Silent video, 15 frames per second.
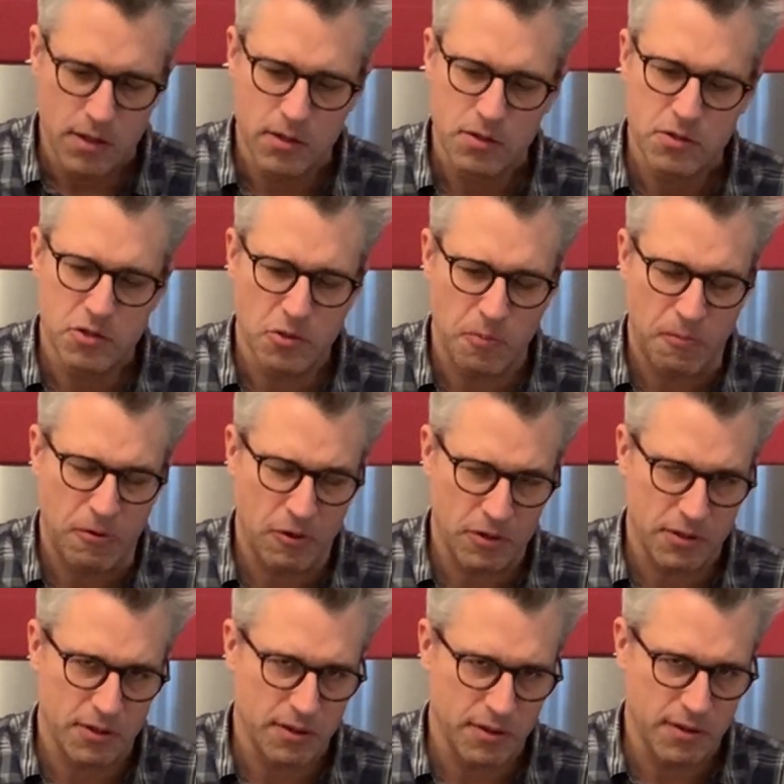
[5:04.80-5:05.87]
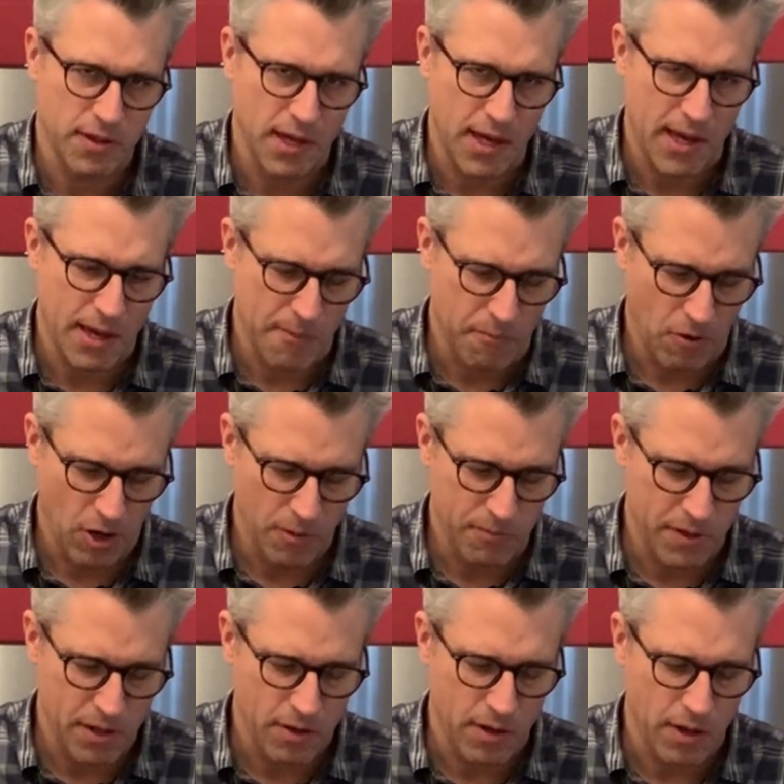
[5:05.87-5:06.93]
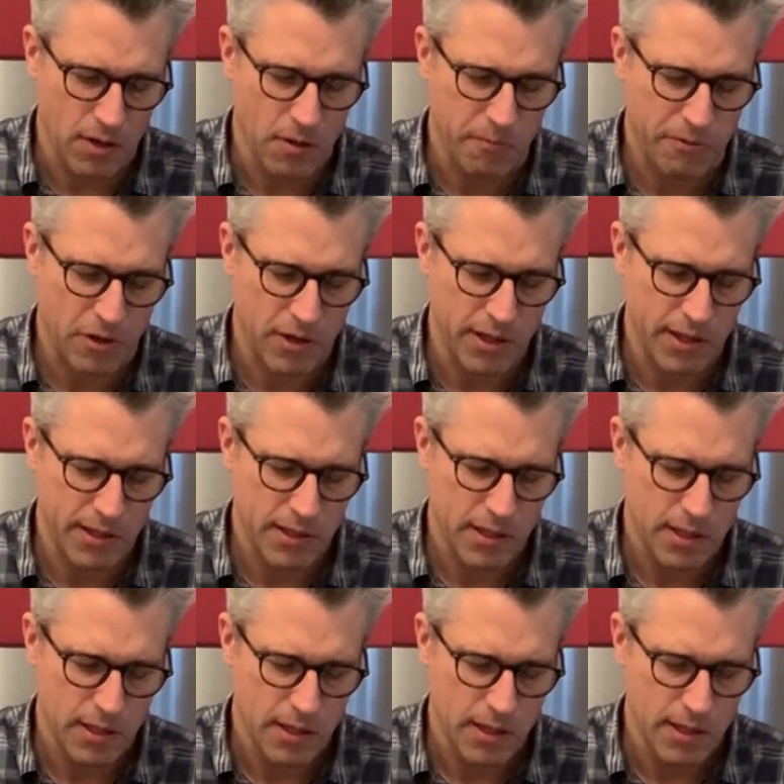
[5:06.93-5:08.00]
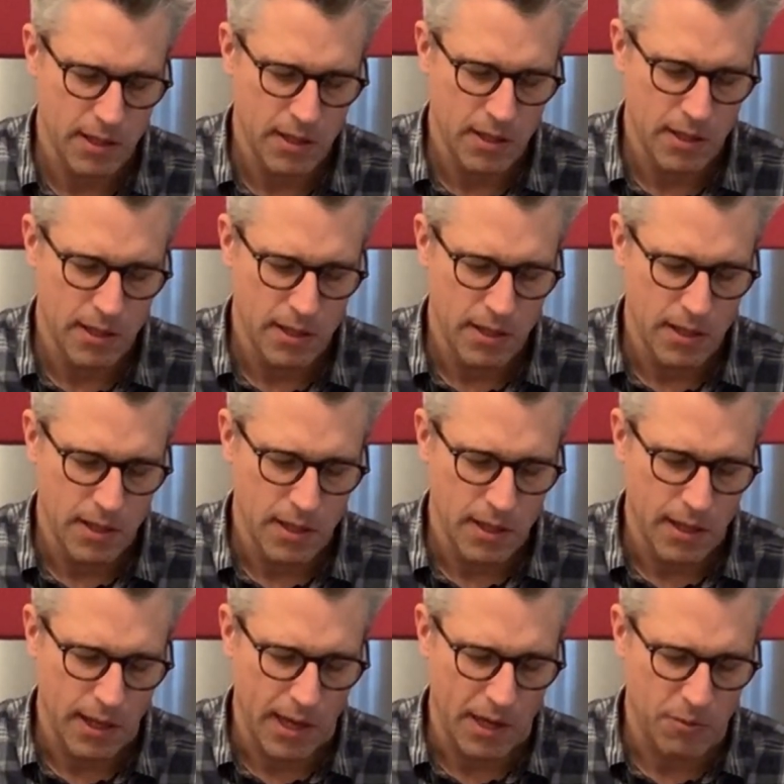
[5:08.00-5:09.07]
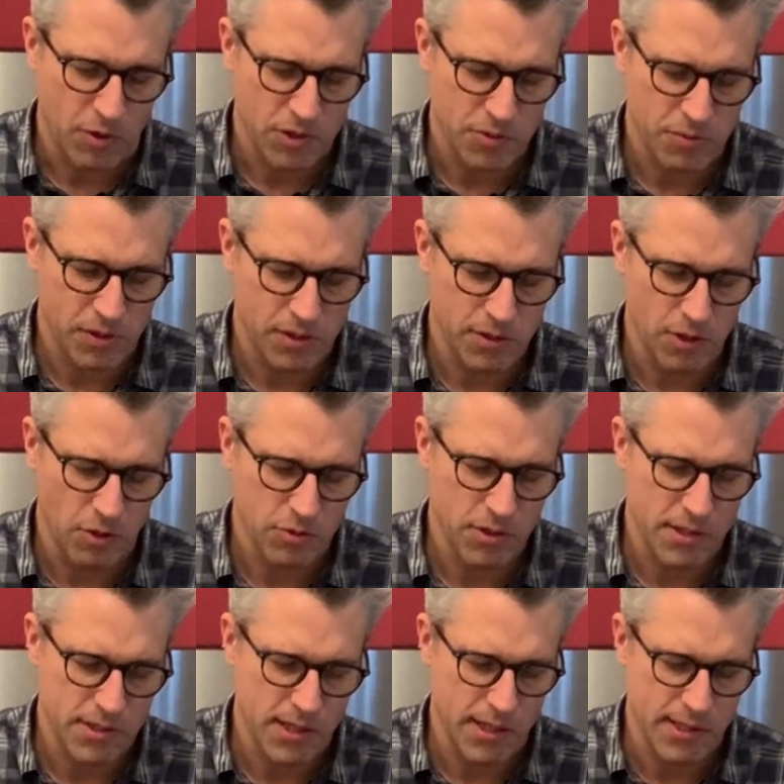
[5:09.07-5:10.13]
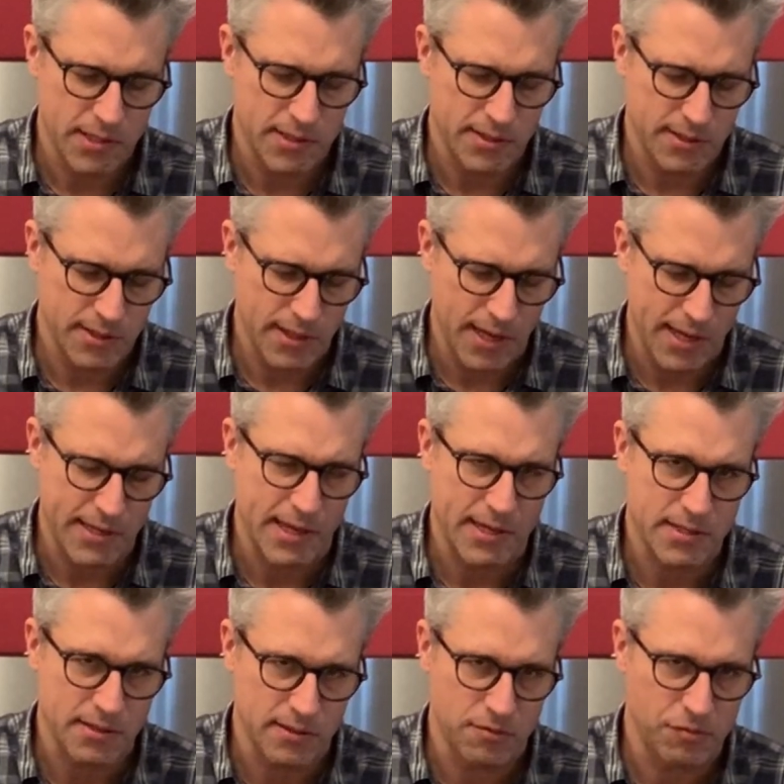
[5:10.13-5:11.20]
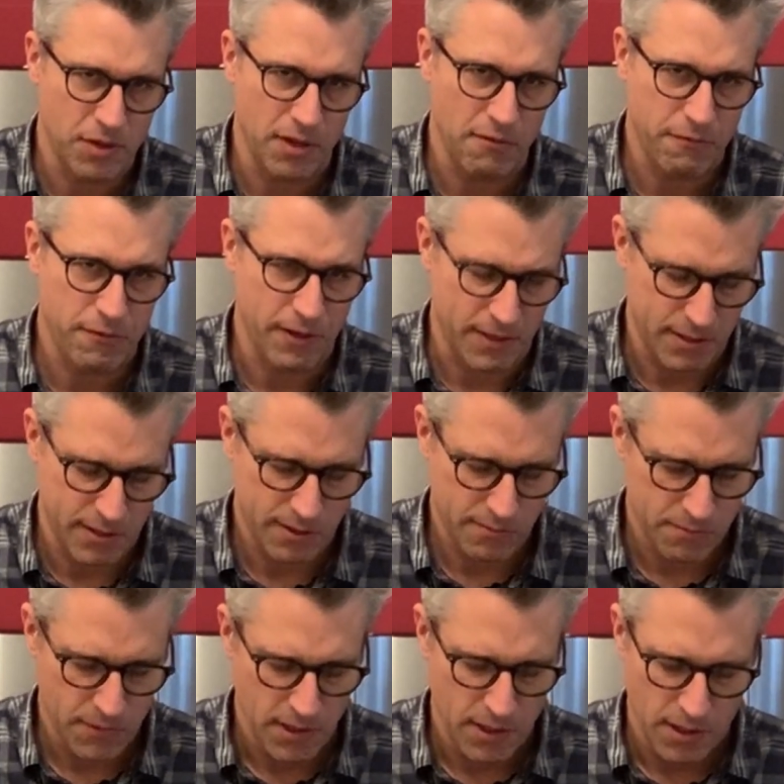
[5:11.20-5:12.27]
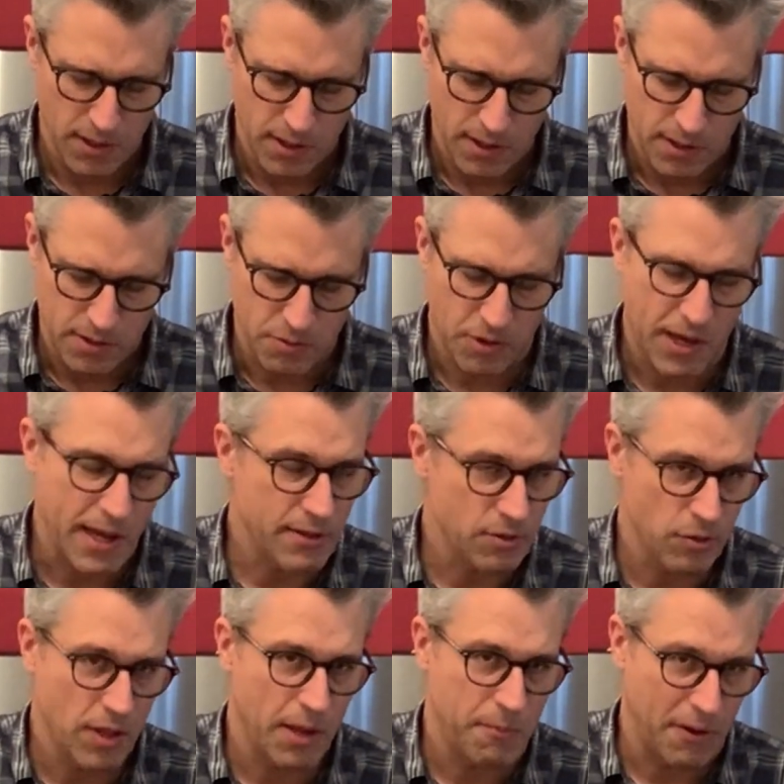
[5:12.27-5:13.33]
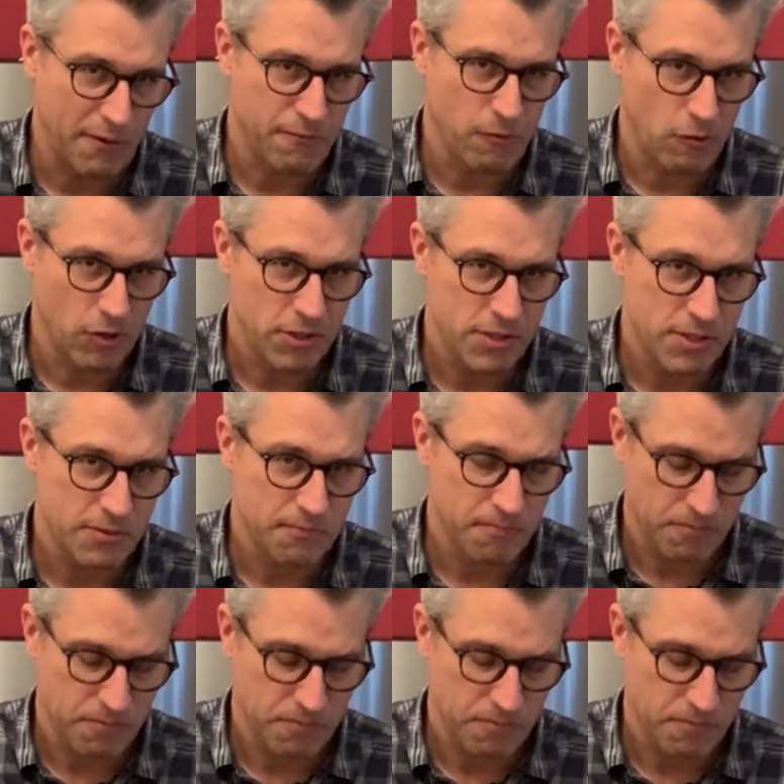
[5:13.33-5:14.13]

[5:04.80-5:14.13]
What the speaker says: to put the ball bearing upon it. And what you will notice is it doesn't really fit. No, you can do that by force